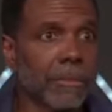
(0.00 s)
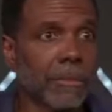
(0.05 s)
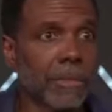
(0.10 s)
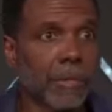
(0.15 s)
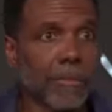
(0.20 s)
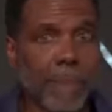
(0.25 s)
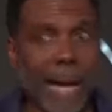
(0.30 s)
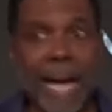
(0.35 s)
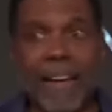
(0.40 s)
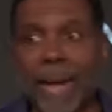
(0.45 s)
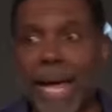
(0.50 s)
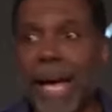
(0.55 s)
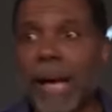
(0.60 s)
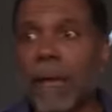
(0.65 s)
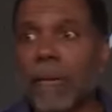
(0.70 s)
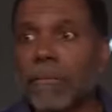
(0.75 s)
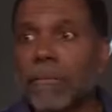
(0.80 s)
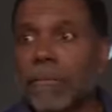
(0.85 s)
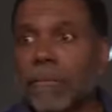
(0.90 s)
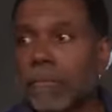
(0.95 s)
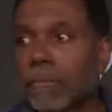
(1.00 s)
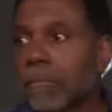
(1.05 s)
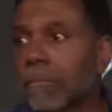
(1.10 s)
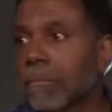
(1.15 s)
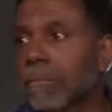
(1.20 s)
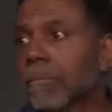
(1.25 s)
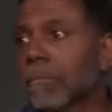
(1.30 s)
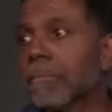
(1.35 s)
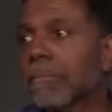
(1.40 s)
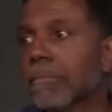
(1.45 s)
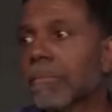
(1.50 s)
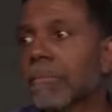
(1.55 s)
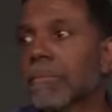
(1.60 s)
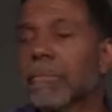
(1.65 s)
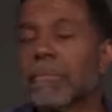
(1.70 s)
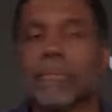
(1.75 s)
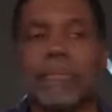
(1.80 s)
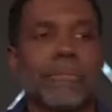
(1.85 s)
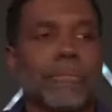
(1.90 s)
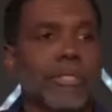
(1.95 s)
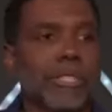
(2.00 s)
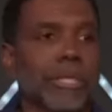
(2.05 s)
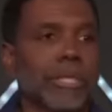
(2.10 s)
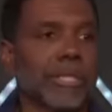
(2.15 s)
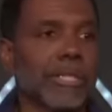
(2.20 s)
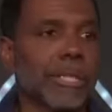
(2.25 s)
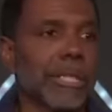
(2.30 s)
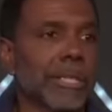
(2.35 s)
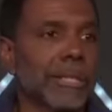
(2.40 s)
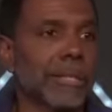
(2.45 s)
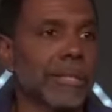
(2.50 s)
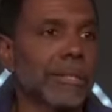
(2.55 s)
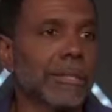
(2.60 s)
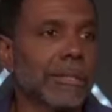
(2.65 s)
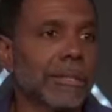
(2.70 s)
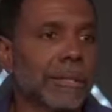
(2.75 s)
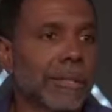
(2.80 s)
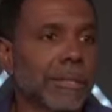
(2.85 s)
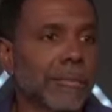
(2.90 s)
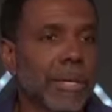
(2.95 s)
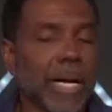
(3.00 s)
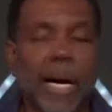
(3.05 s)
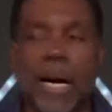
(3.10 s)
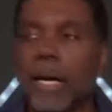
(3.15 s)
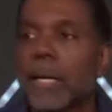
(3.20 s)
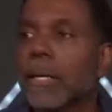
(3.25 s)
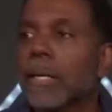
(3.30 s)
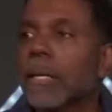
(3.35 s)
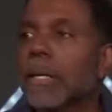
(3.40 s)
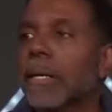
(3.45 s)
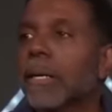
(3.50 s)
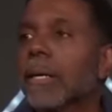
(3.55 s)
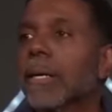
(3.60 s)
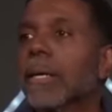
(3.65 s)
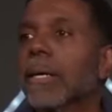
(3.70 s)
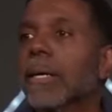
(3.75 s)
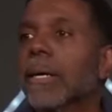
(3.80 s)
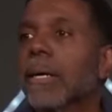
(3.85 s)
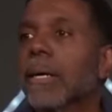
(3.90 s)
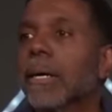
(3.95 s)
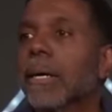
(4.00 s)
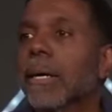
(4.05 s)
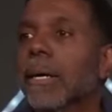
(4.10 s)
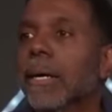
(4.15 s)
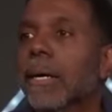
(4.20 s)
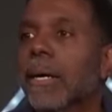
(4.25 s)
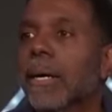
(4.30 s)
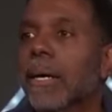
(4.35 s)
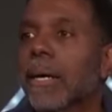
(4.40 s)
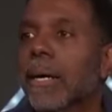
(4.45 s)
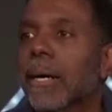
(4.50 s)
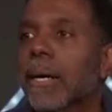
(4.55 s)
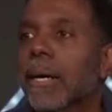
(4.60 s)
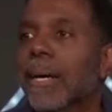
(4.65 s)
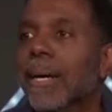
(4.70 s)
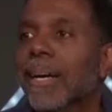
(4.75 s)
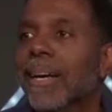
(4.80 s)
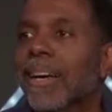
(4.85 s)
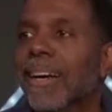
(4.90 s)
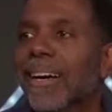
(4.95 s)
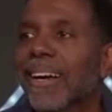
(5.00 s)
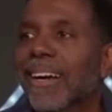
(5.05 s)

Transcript: bow down to the sons of God. Amen.